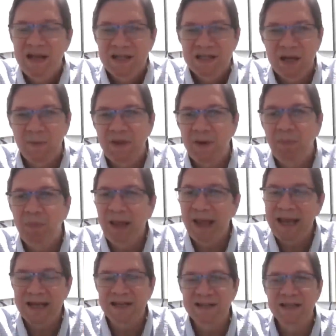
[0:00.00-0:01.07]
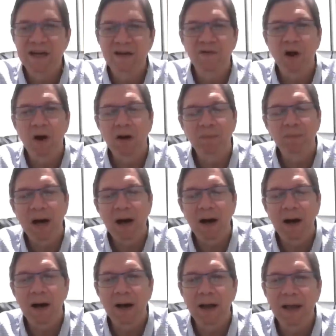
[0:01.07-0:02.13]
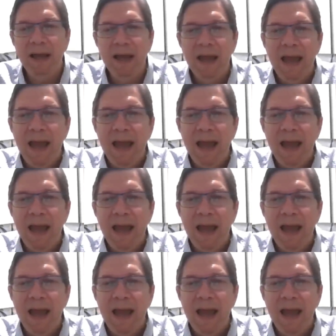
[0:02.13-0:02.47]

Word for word: some of the planets that have gone by.